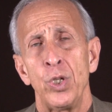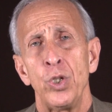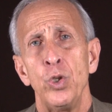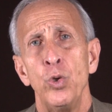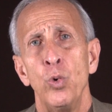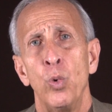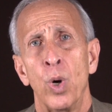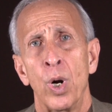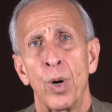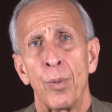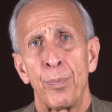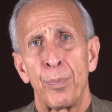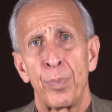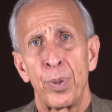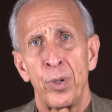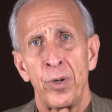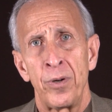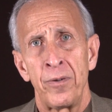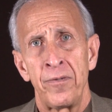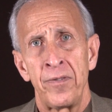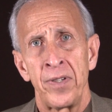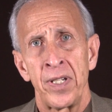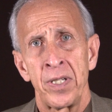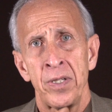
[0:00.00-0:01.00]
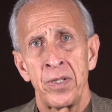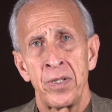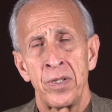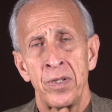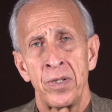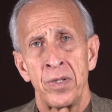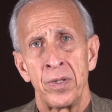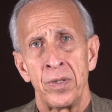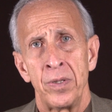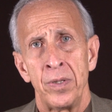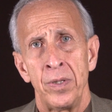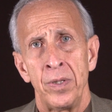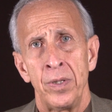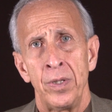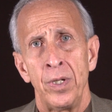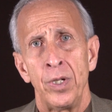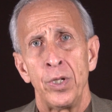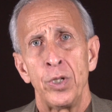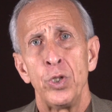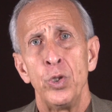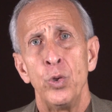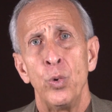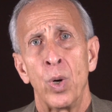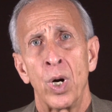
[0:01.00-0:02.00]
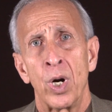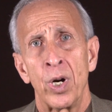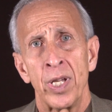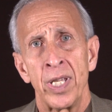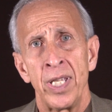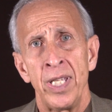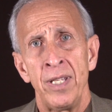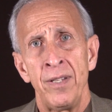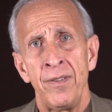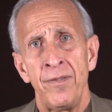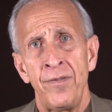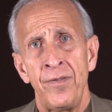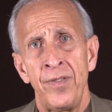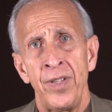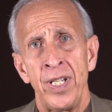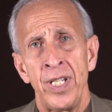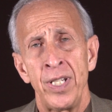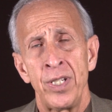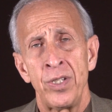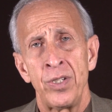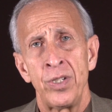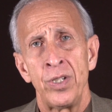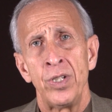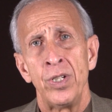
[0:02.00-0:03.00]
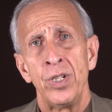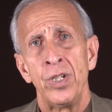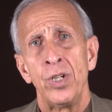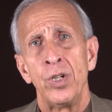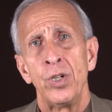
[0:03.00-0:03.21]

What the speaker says: You are perfect. You are infinite.